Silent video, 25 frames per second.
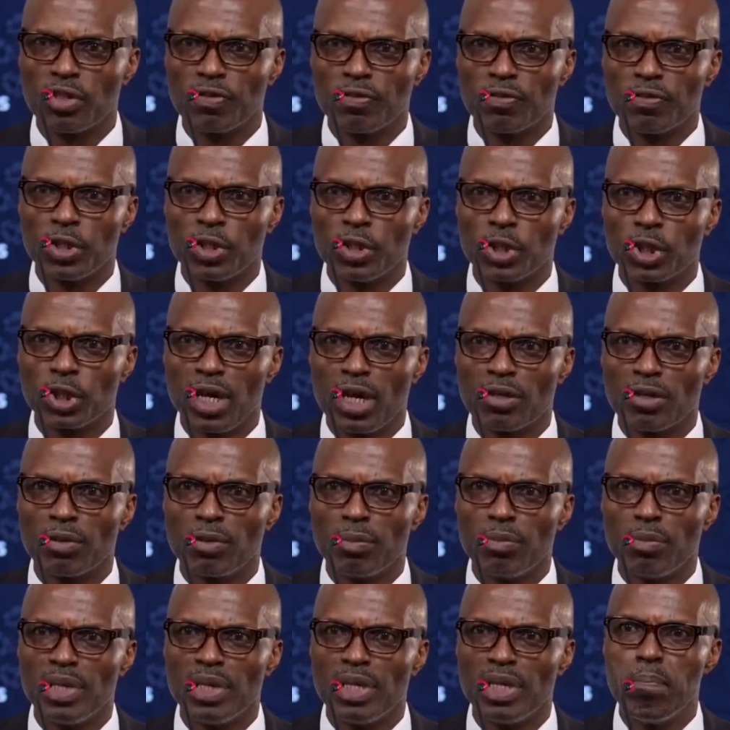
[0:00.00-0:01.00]
Virgin Islands to
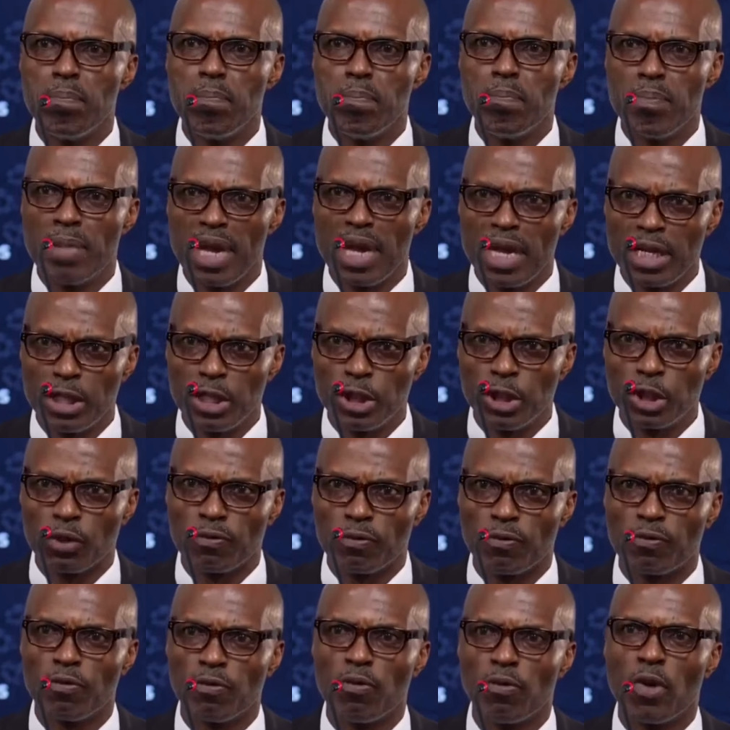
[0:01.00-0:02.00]
be a major
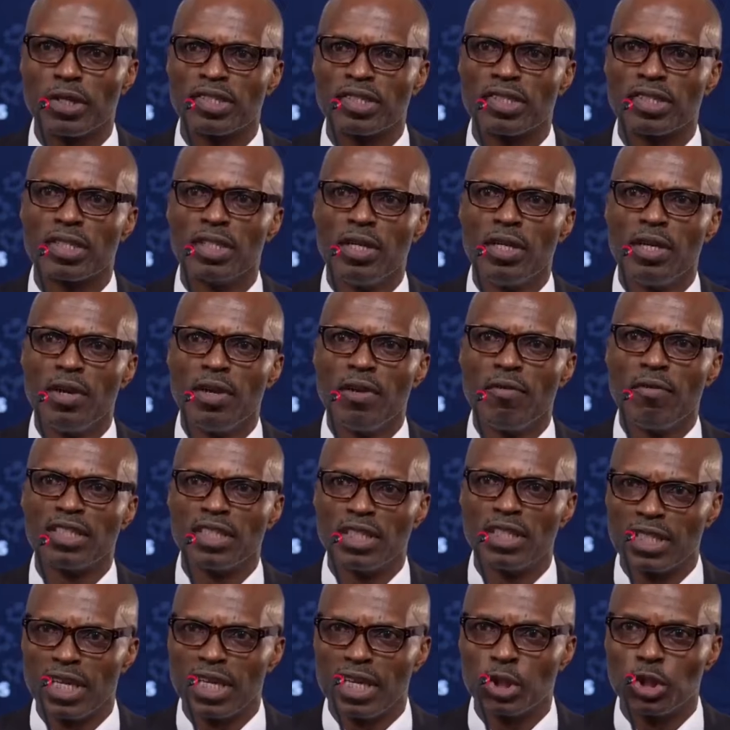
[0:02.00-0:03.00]
force
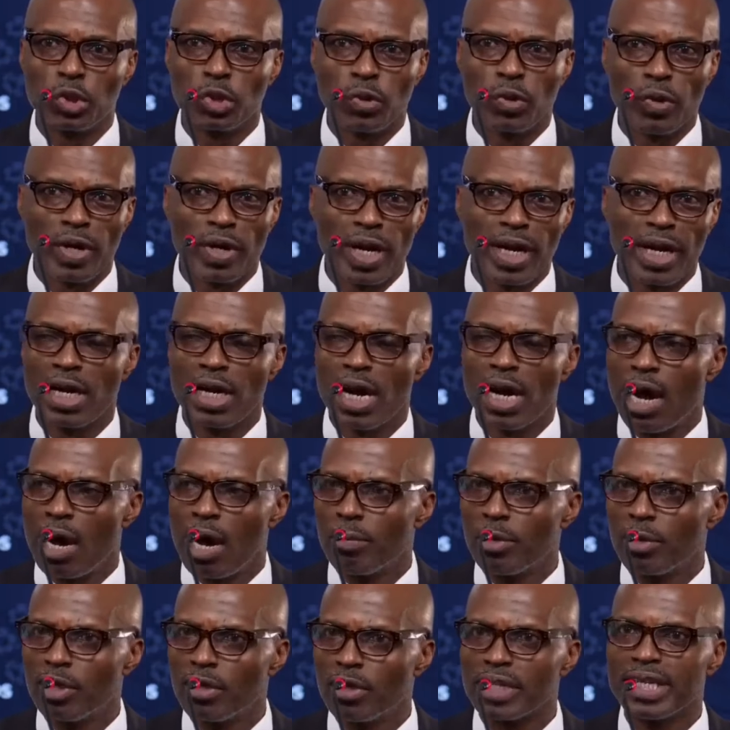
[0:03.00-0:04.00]
facilitating trade,
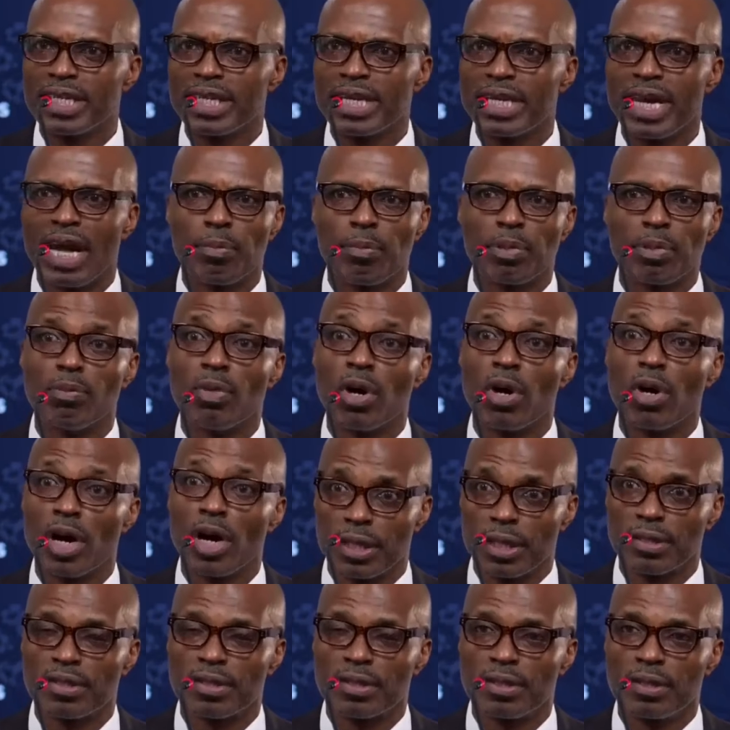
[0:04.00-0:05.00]
commerce, and capital
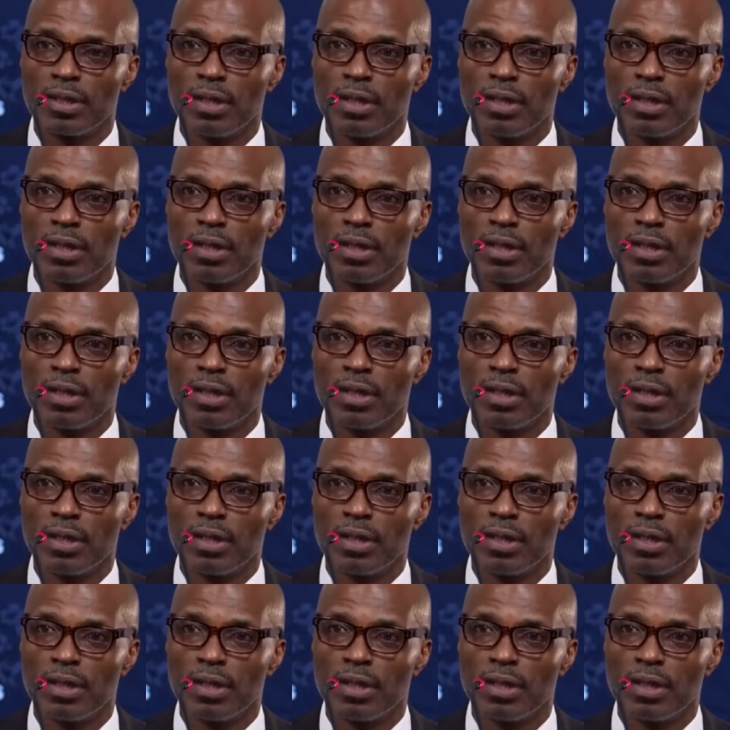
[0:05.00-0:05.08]
markets.